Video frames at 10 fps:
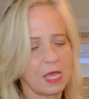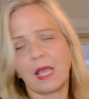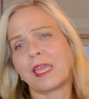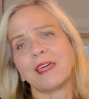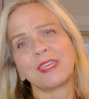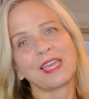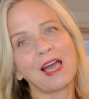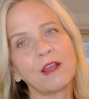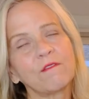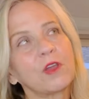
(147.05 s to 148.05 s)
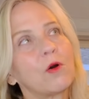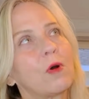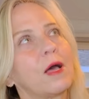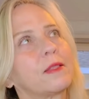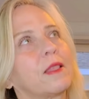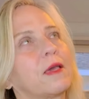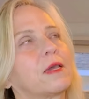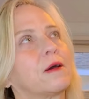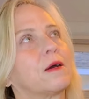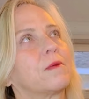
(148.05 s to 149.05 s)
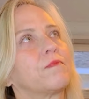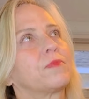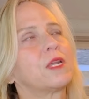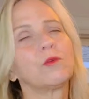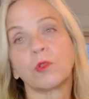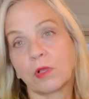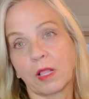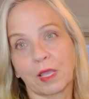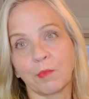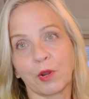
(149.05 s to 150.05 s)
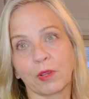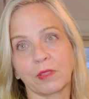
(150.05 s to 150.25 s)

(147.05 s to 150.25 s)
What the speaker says: Again, they kind of go on like, they don't look like a marker,